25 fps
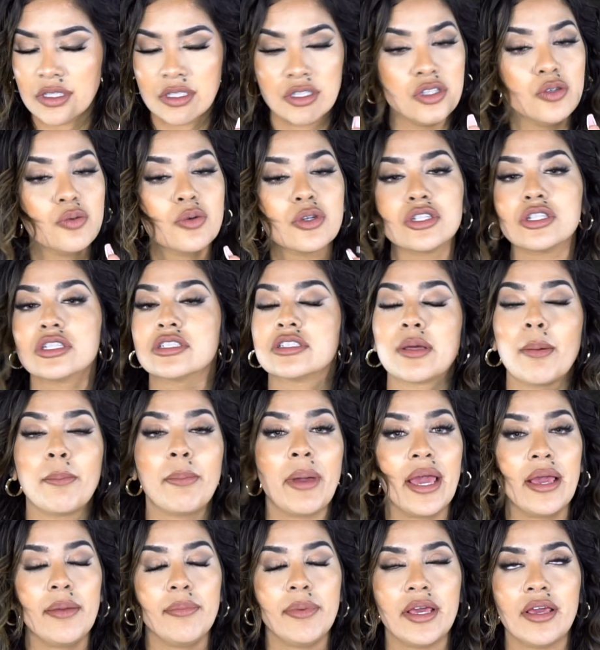You were just a
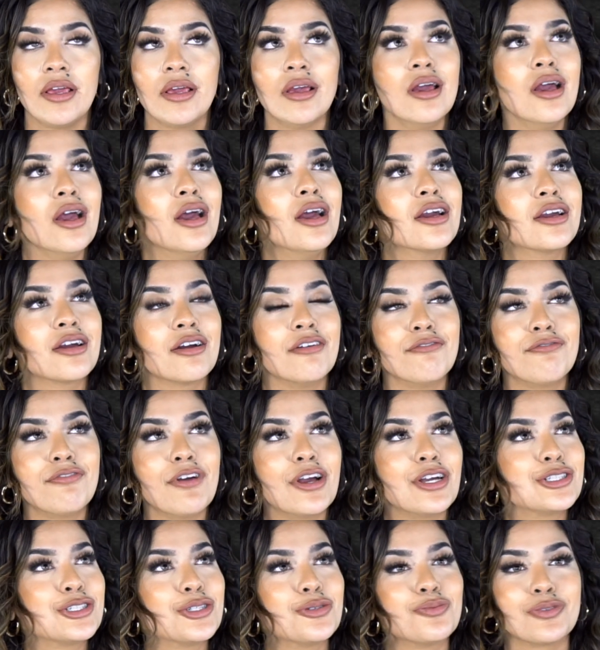baby.
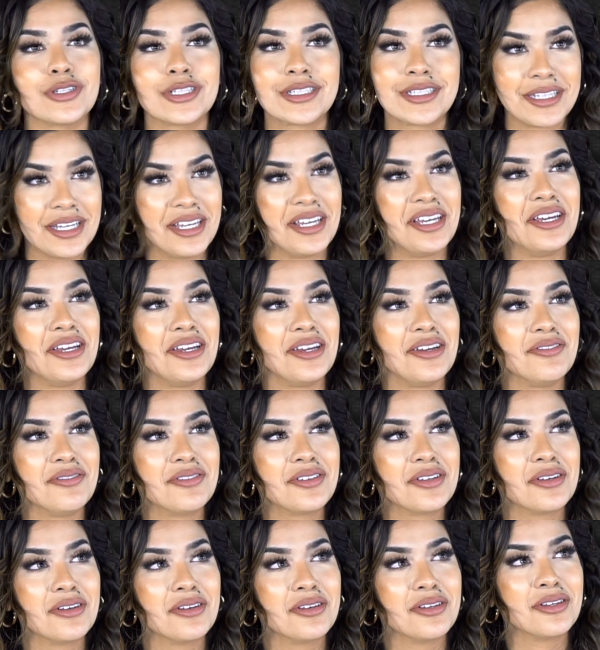Confession
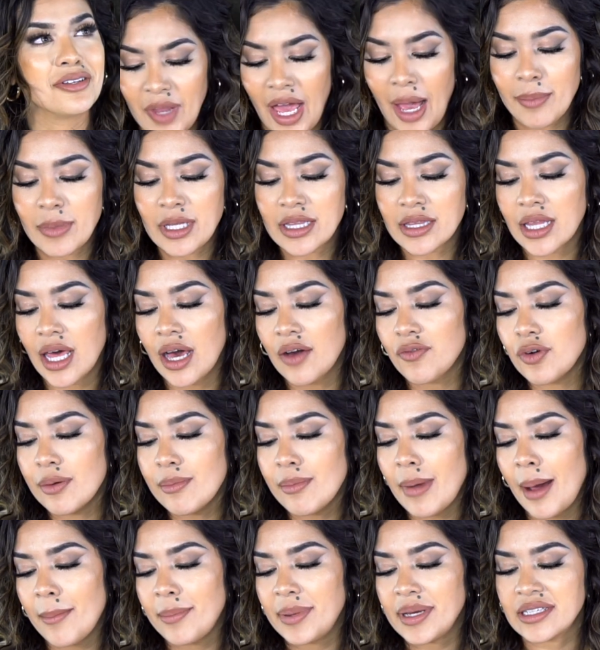received. I'm in love with
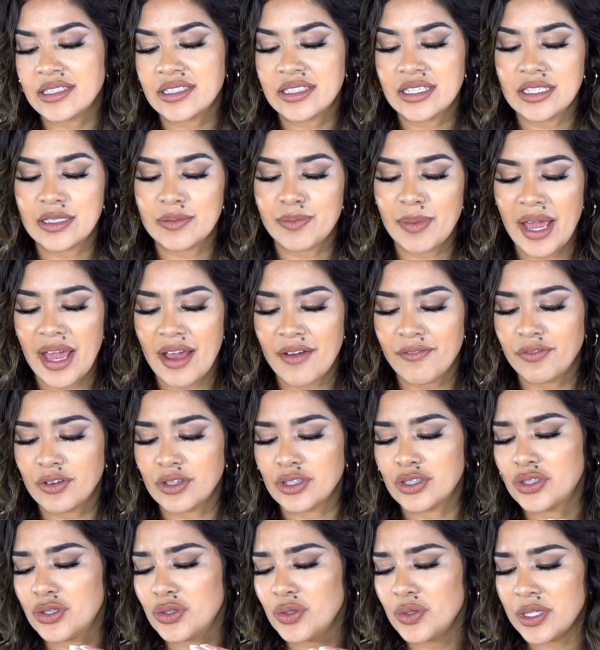my bestie's man for
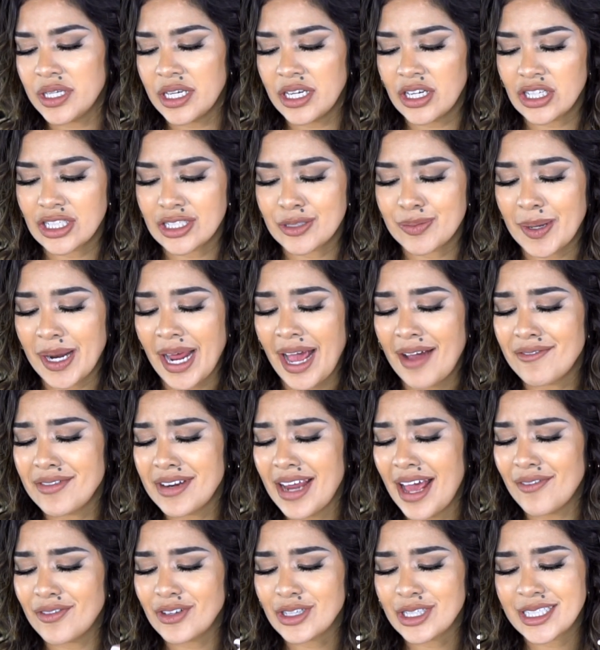2 years, but have
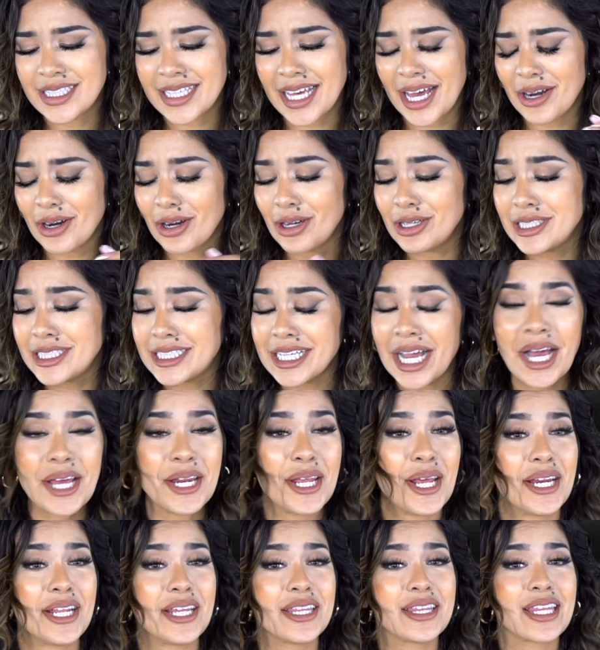never said or done
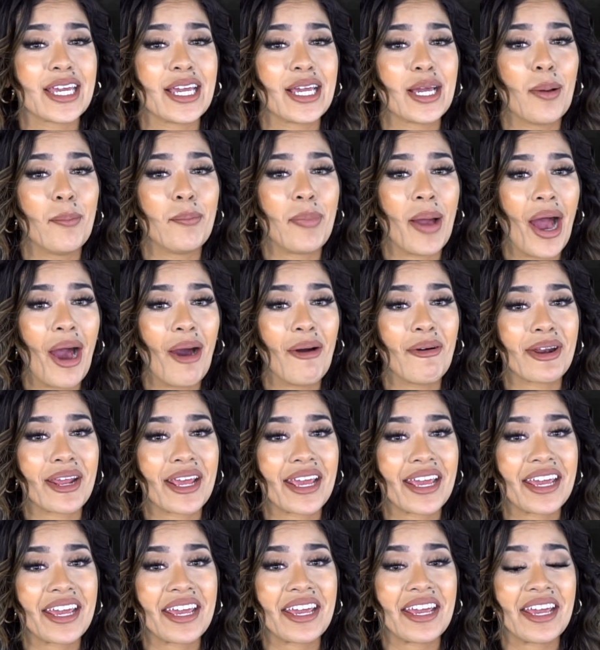anything about
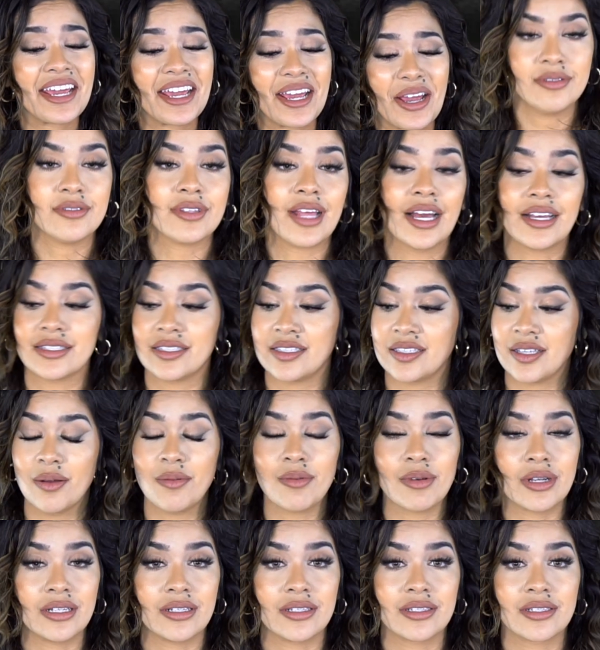it. That's
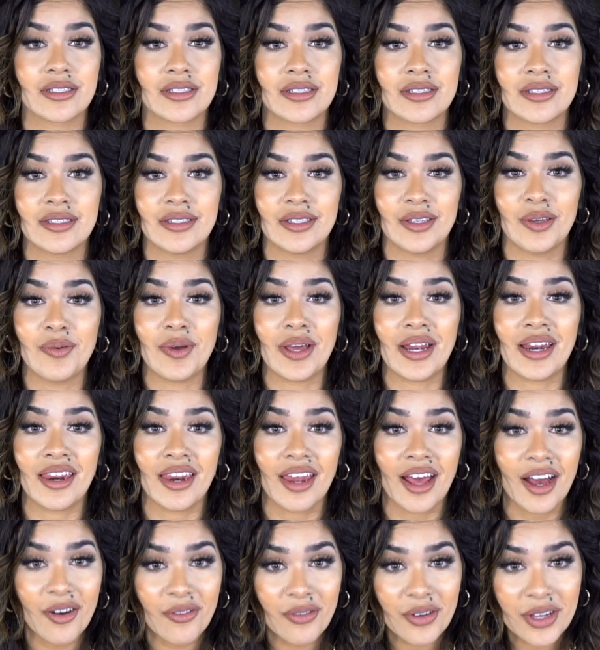serious. You in
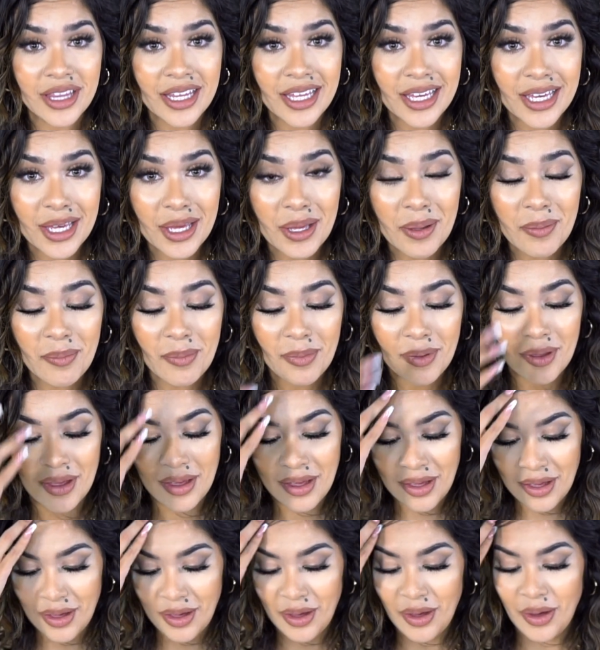love with him?
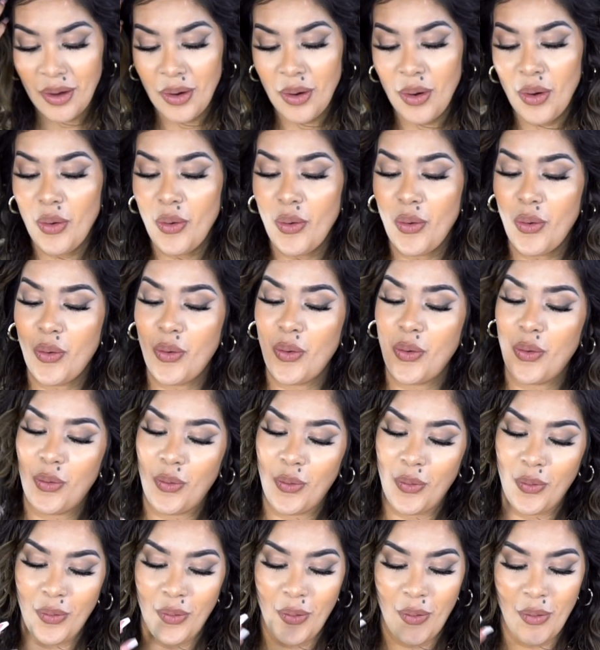
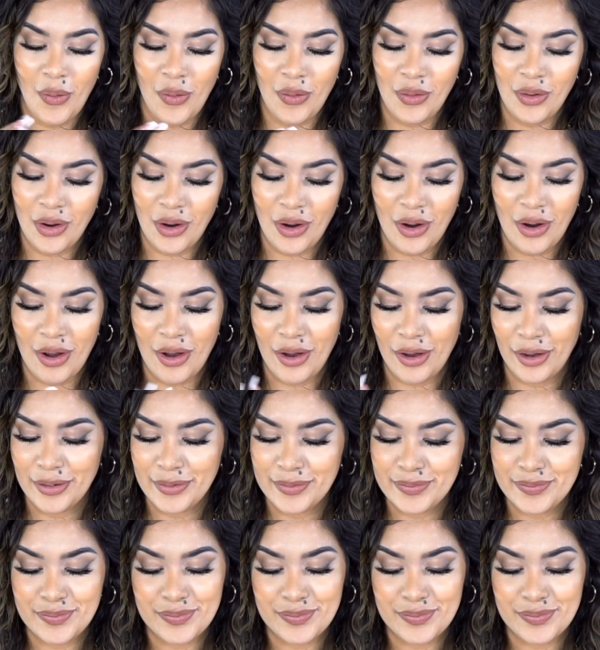Oh, girl.